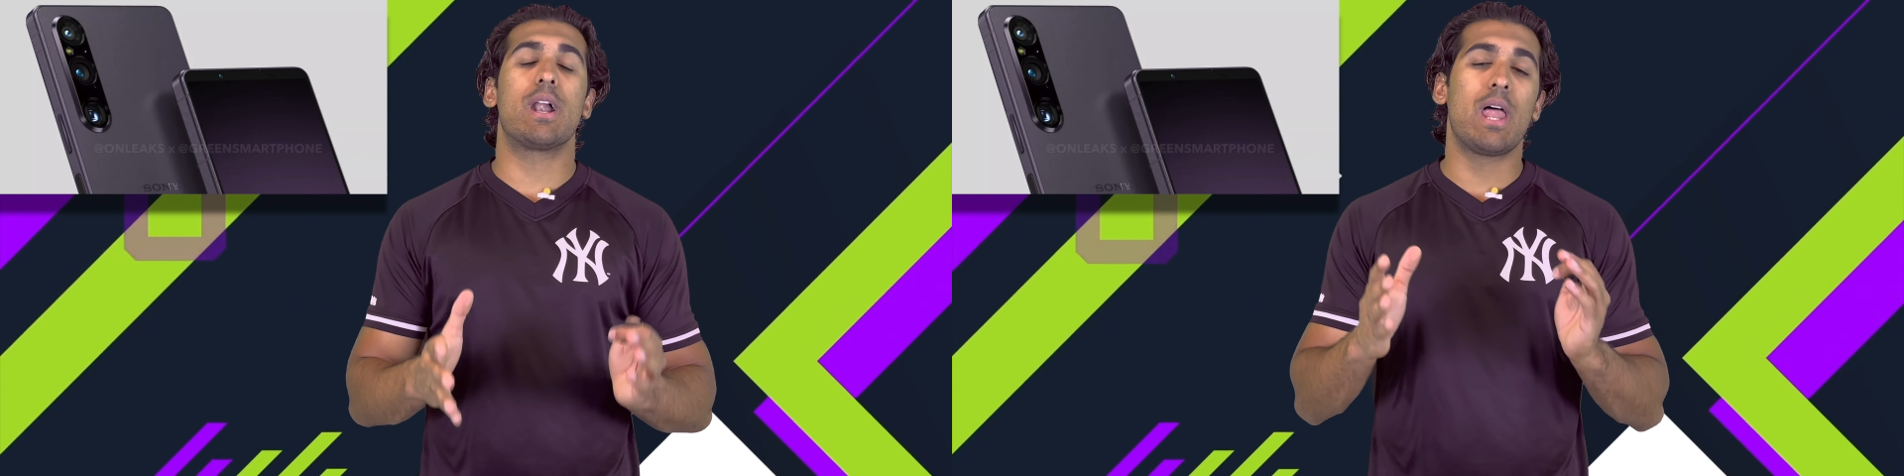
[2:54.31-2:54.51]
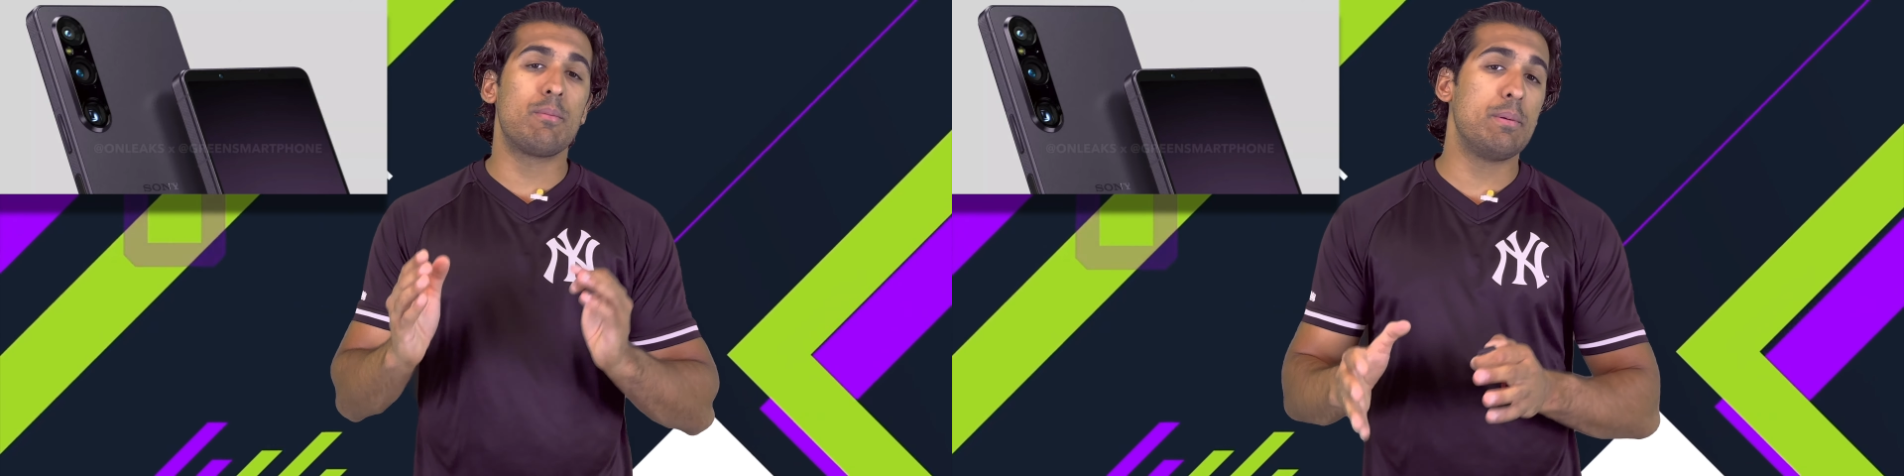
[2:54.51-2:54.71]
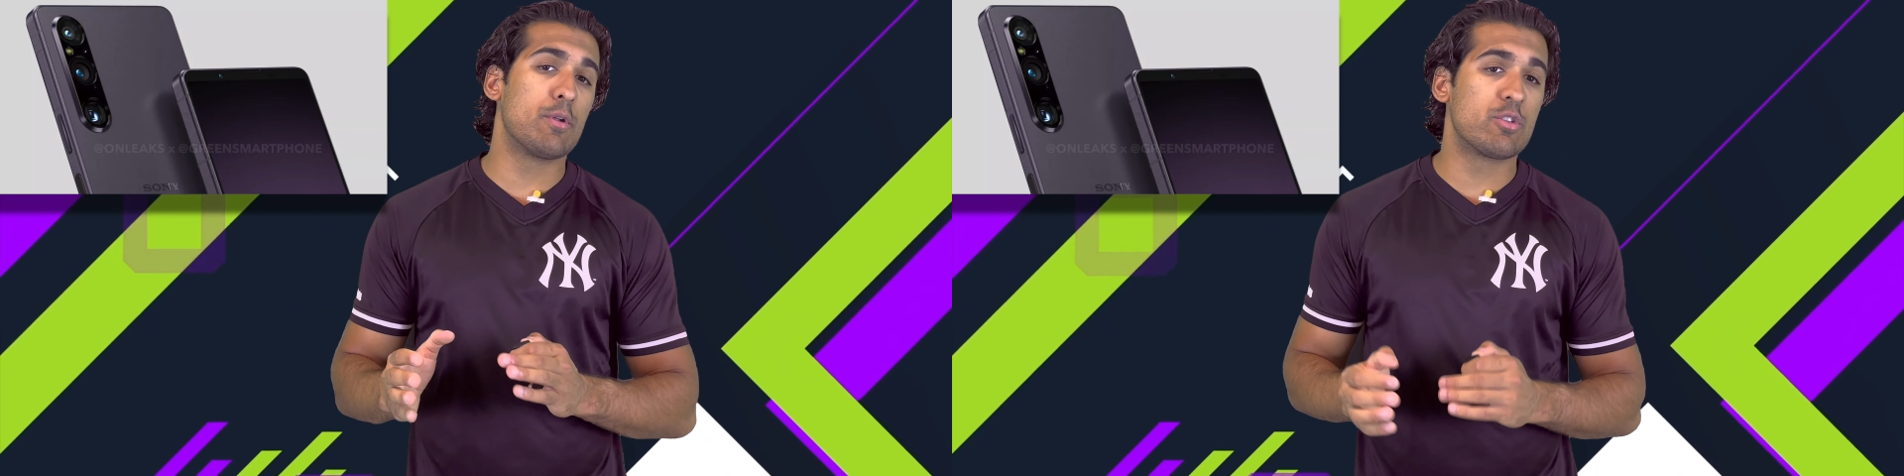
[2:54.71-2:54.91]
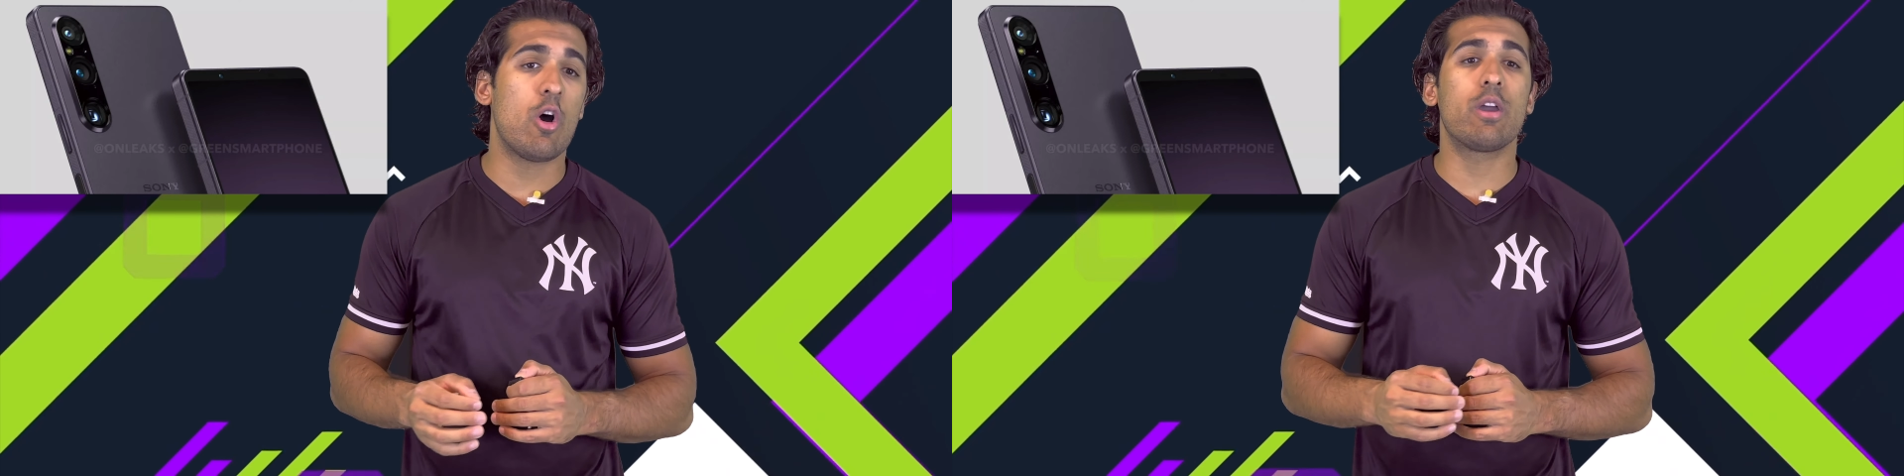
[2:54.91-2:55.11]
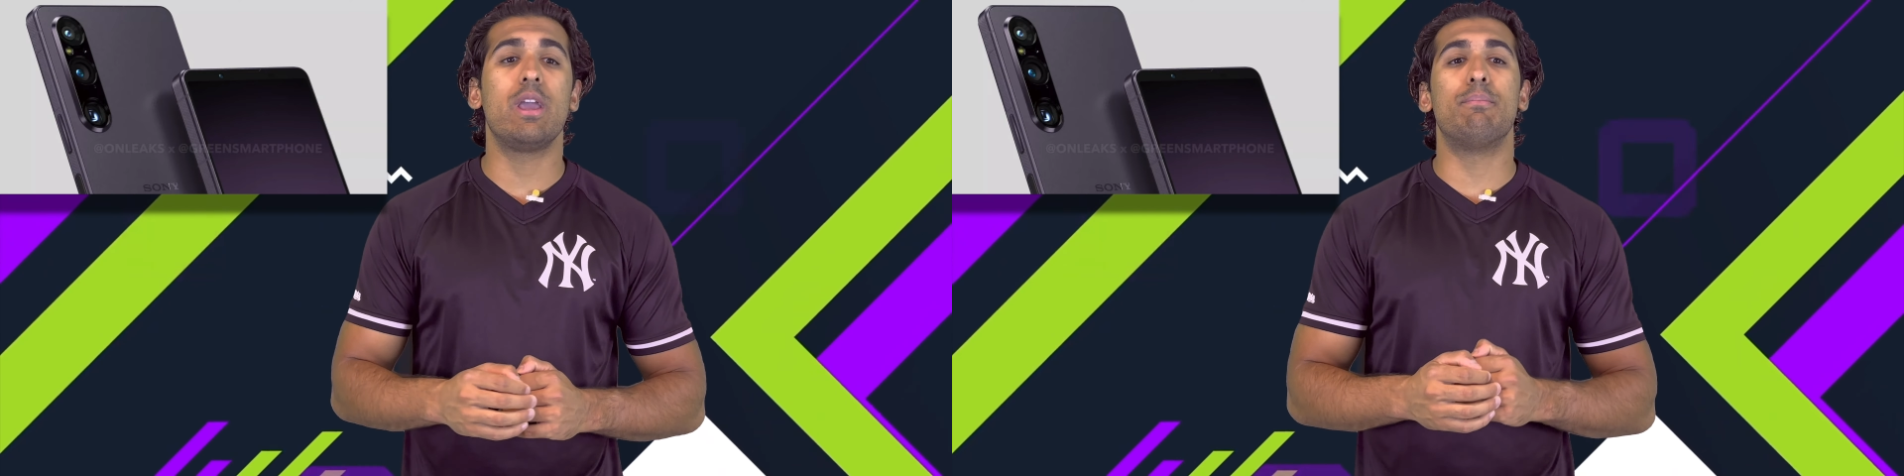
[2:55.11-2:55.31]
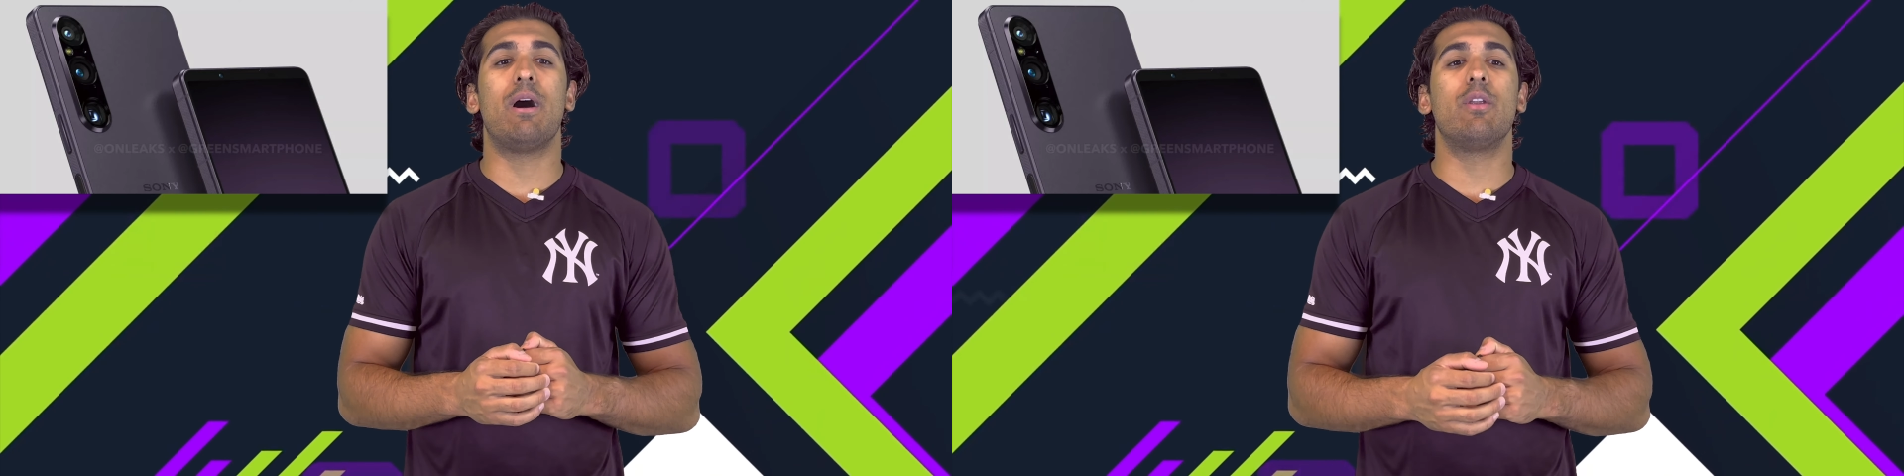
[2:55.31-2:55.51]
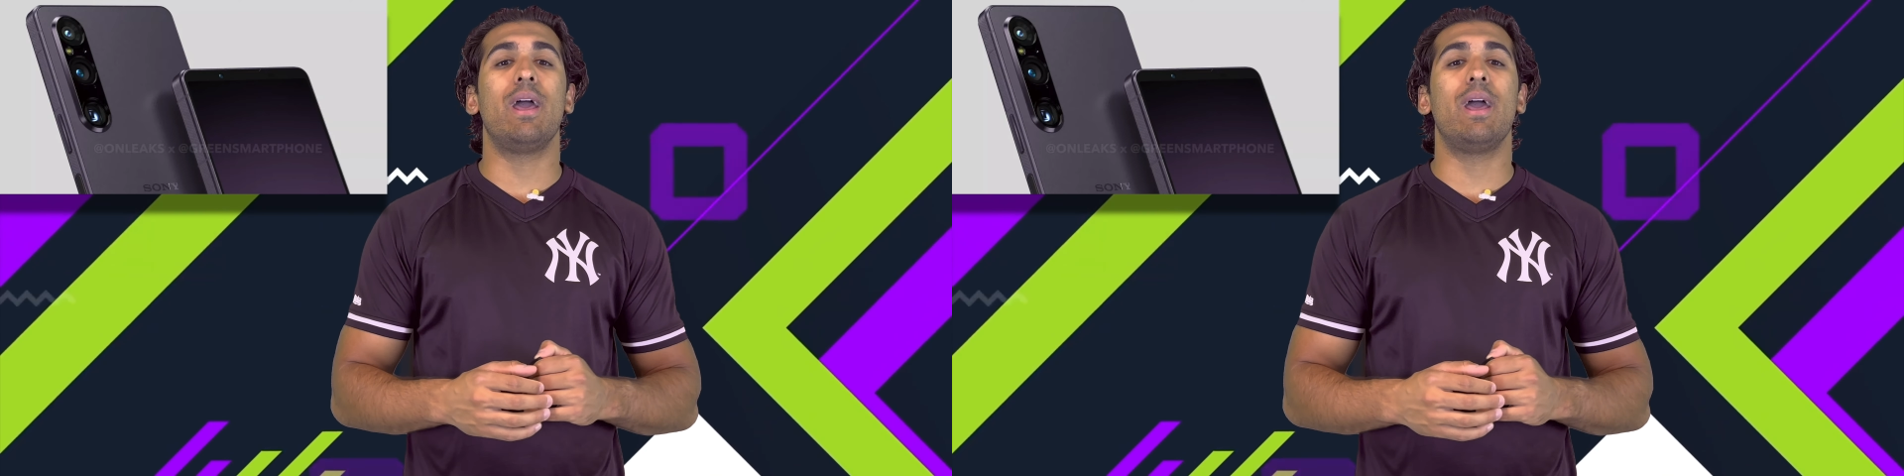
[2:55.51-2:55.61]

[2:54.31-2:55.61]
lot of people are talking about,